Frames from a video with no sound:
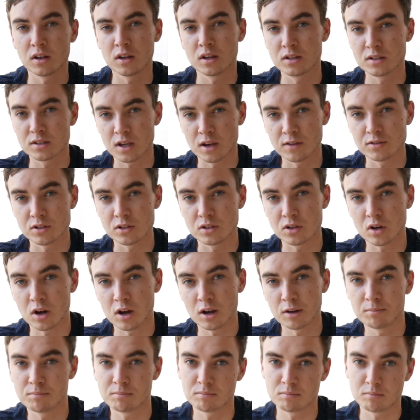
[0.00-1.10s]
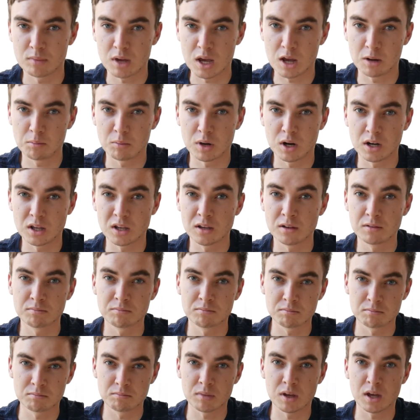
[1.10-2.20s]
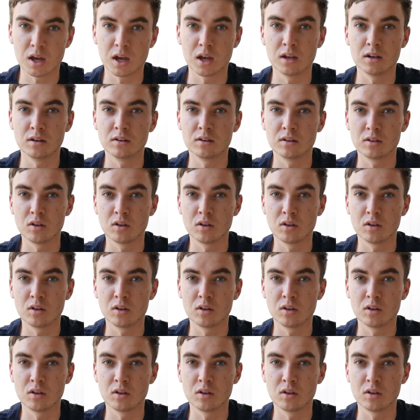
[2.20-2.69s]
Saves you time and money and